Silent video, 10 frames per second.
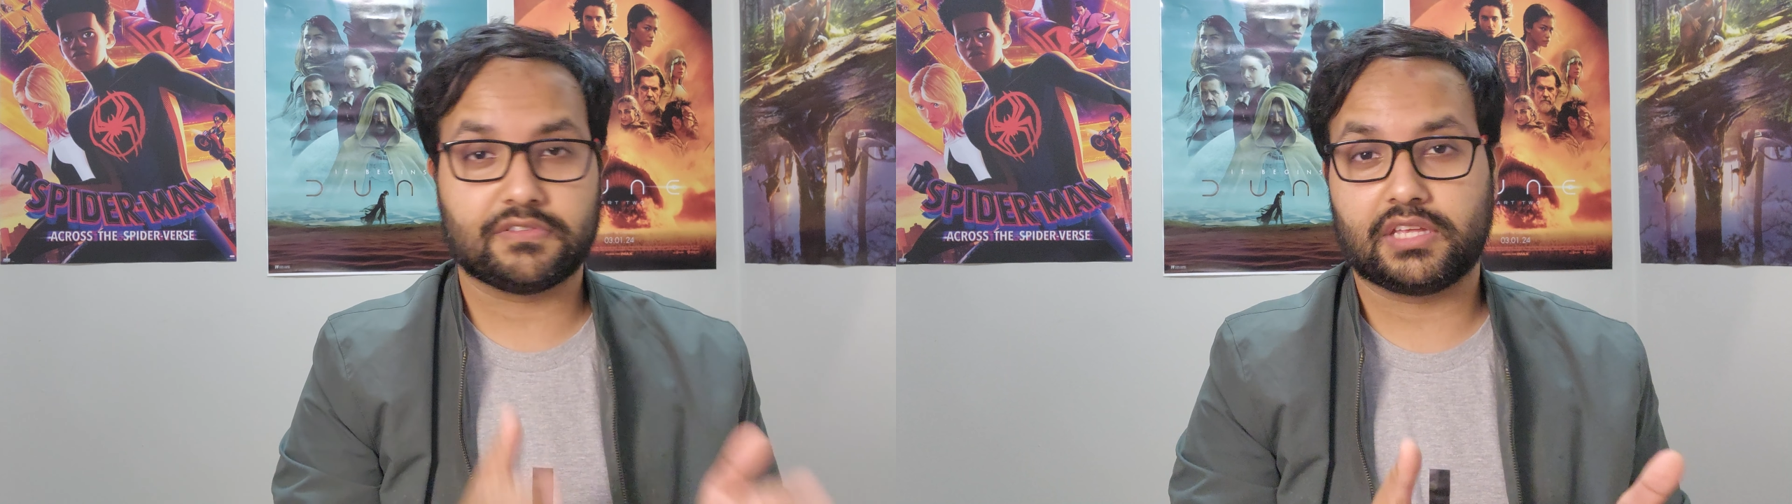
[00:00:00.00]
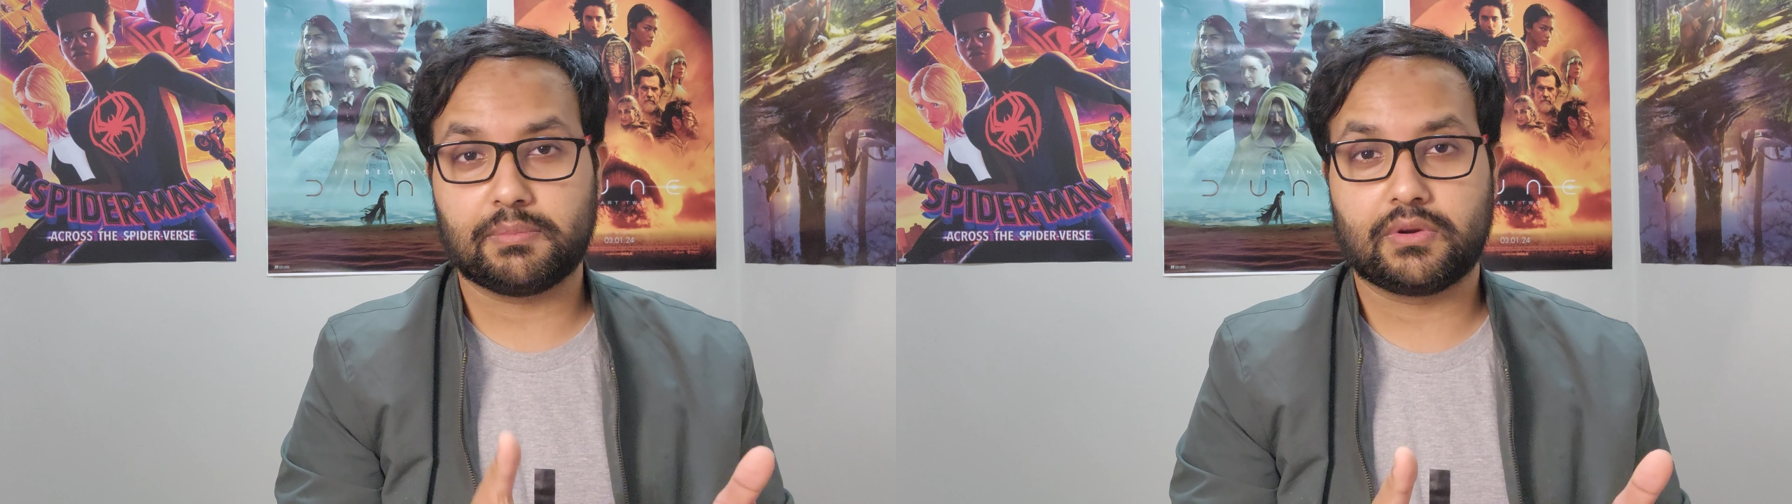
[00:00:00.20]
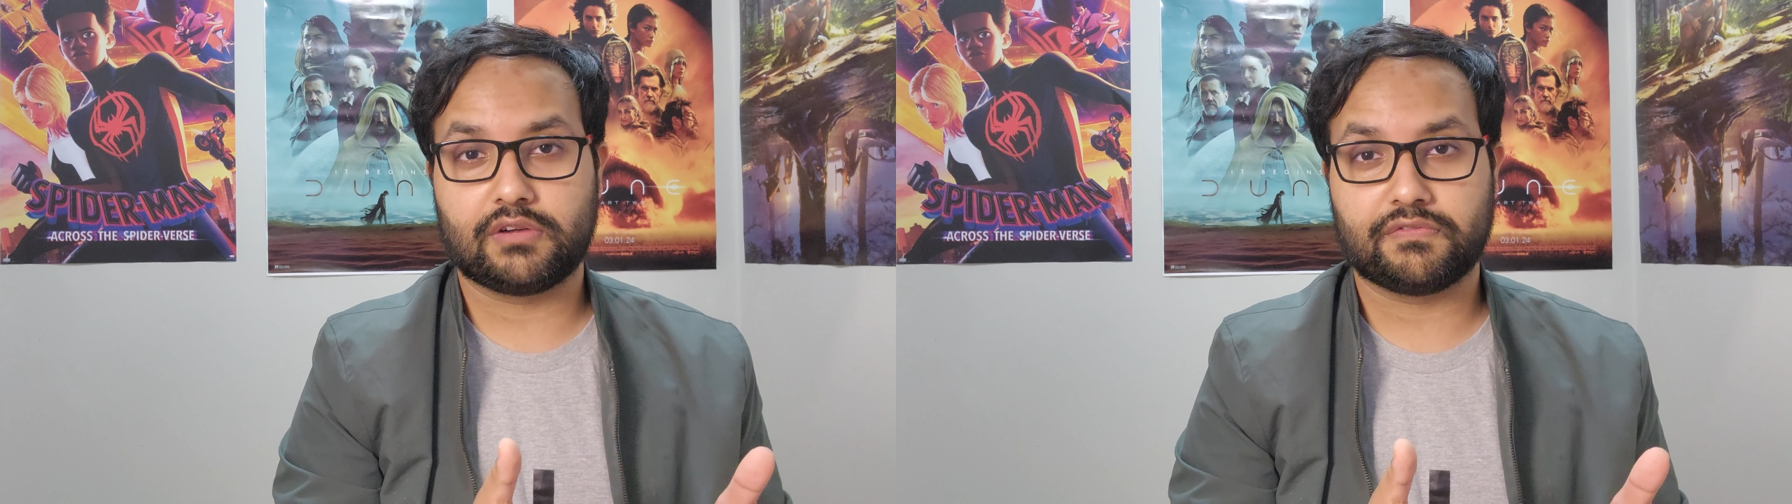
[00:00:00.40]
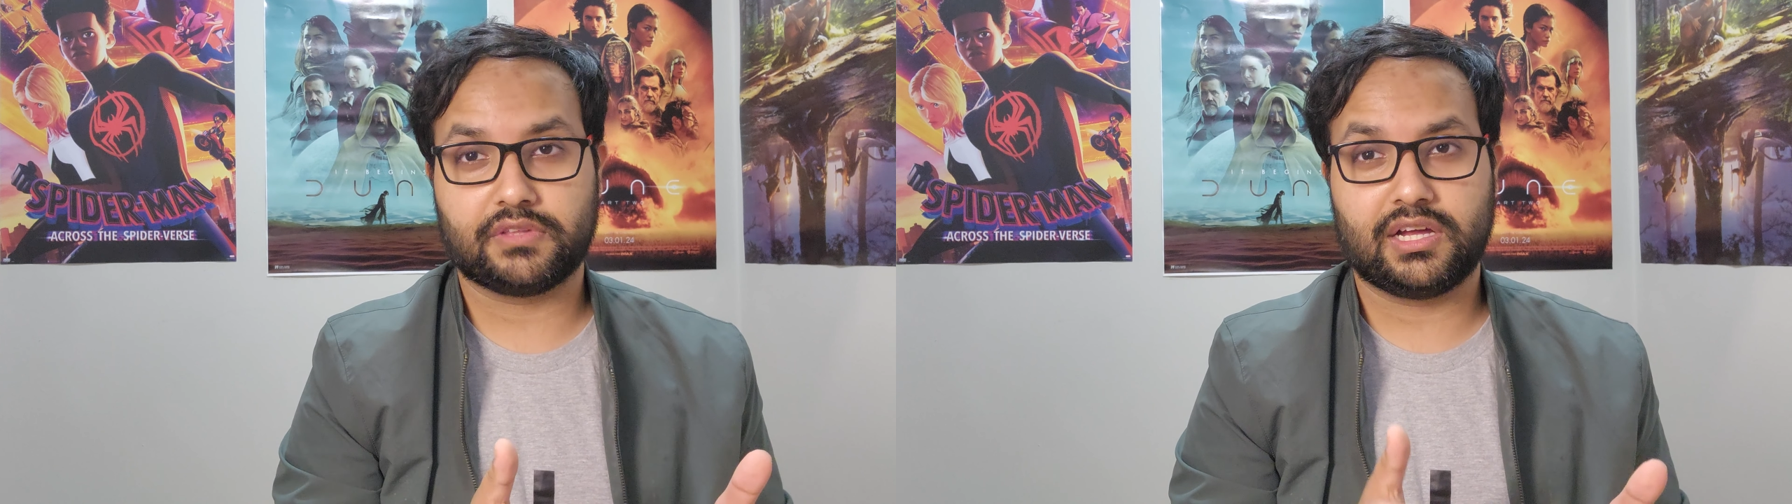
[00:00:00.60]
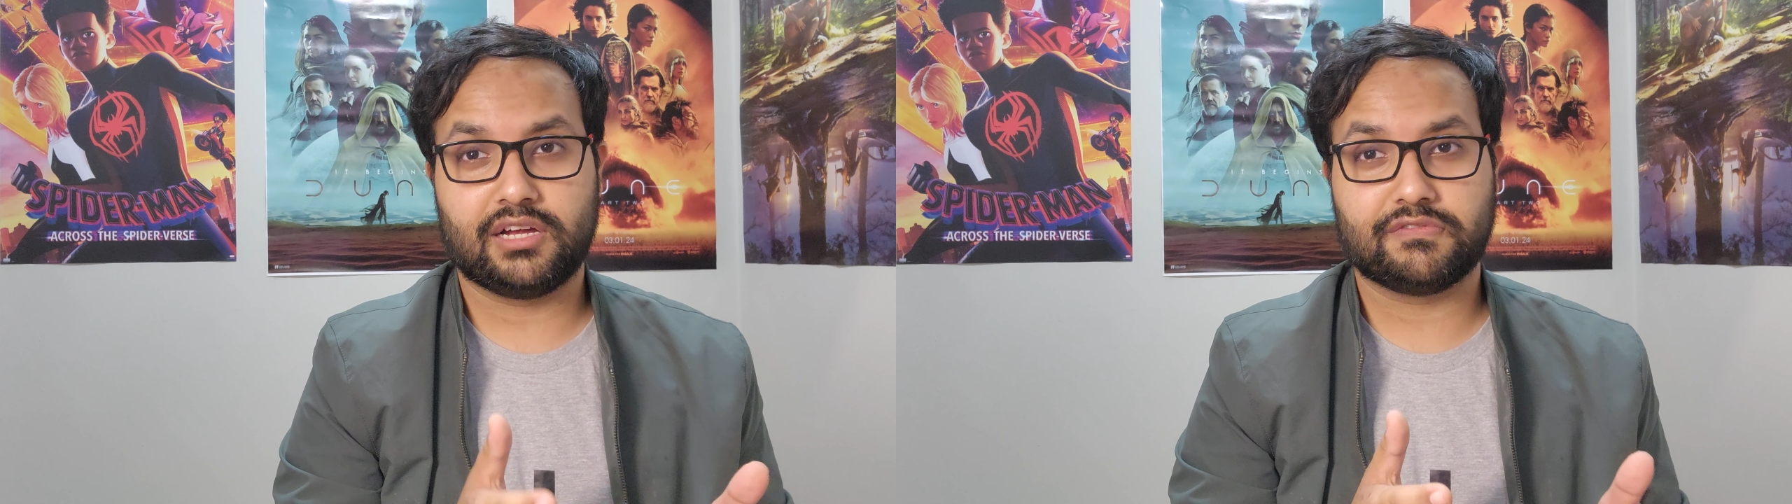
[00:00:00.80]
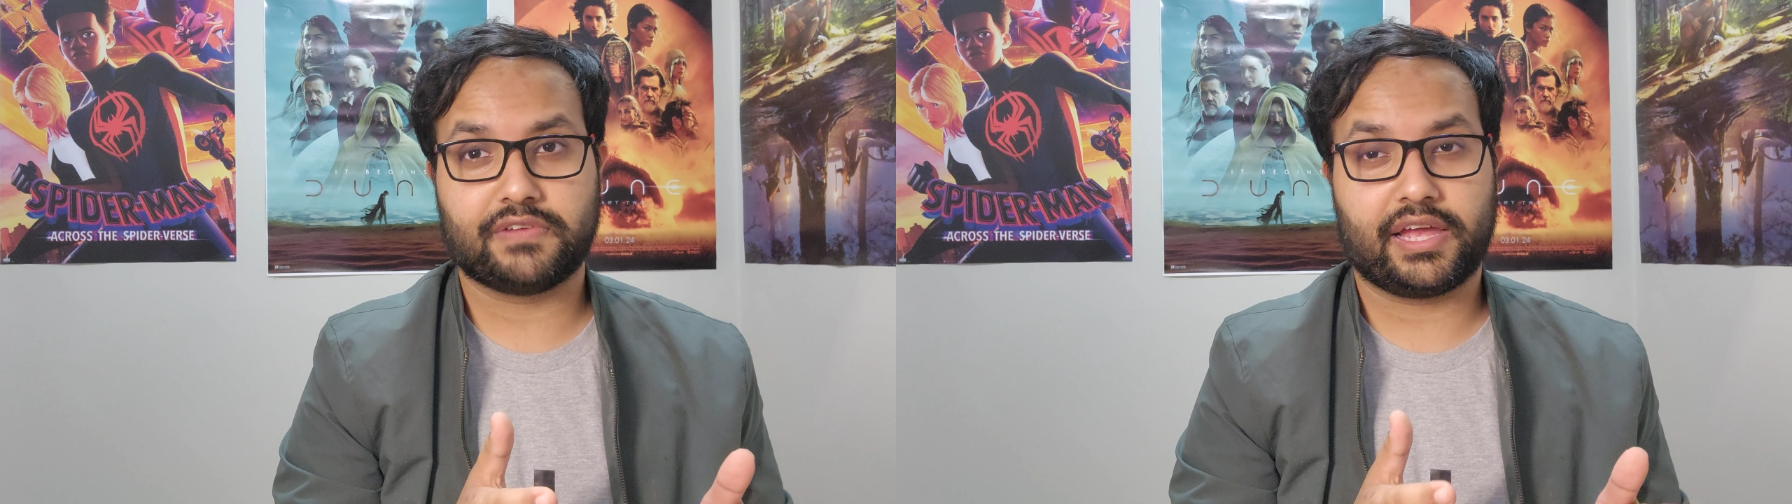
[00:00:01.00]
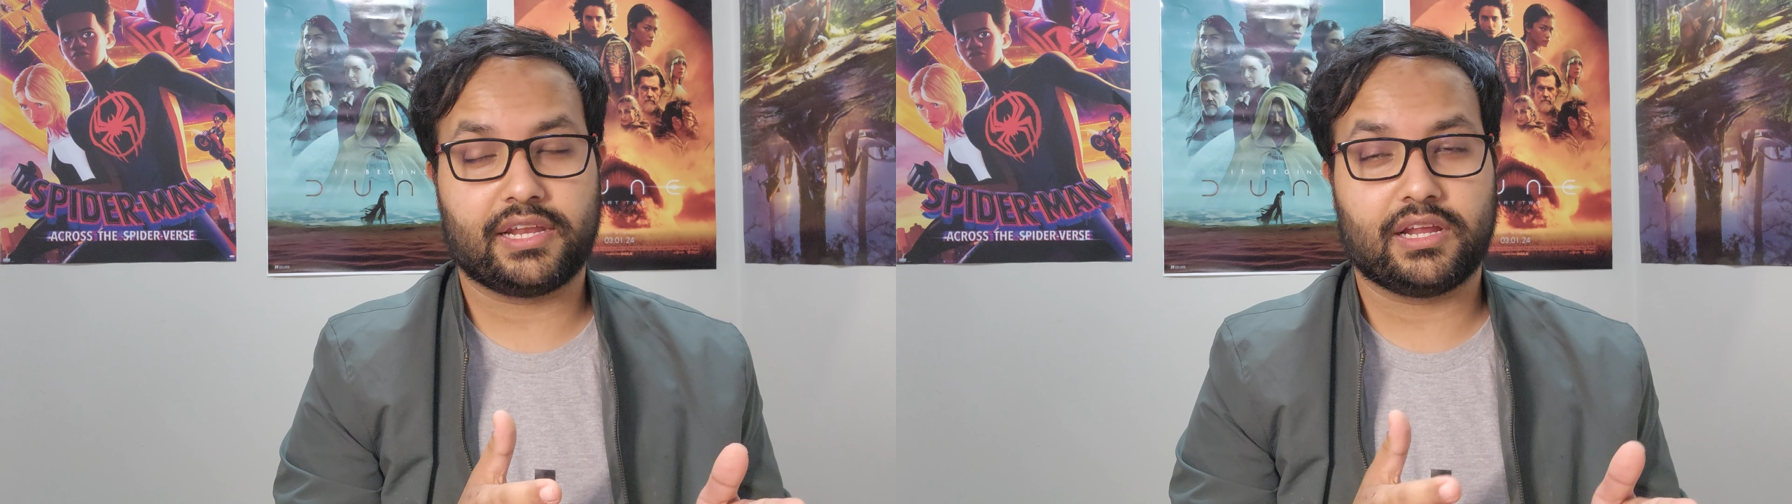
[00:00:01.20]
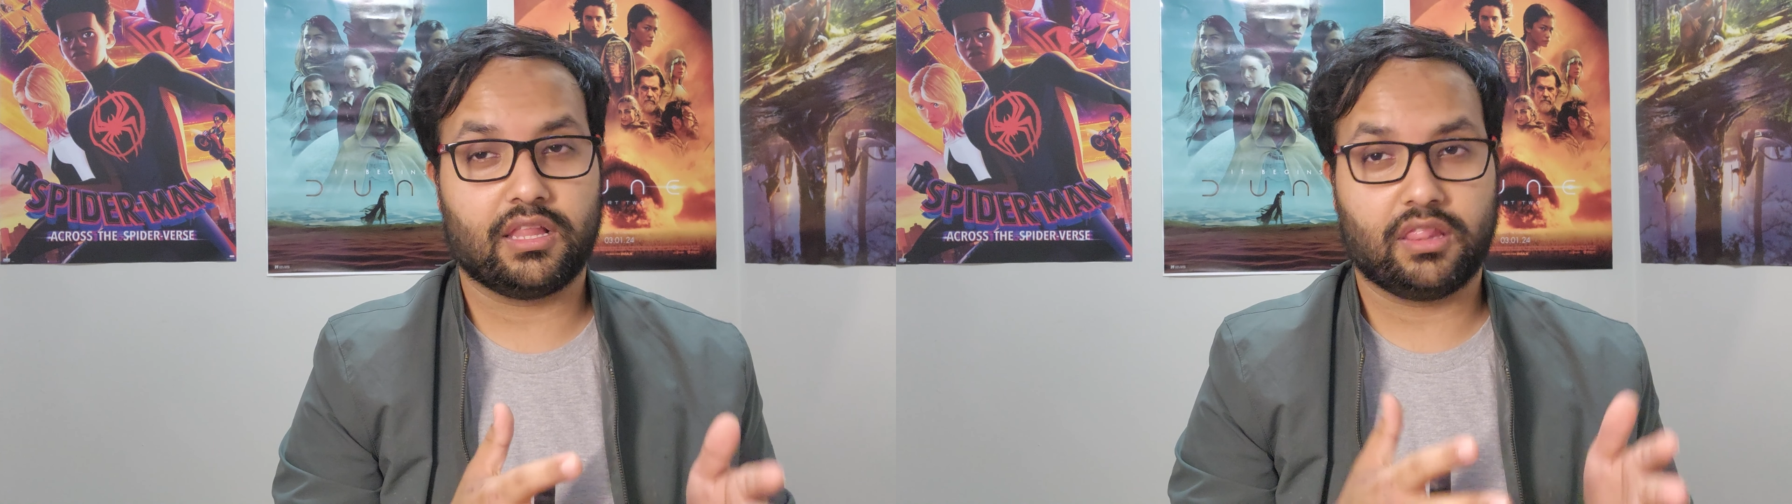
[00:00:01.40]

labor of love and a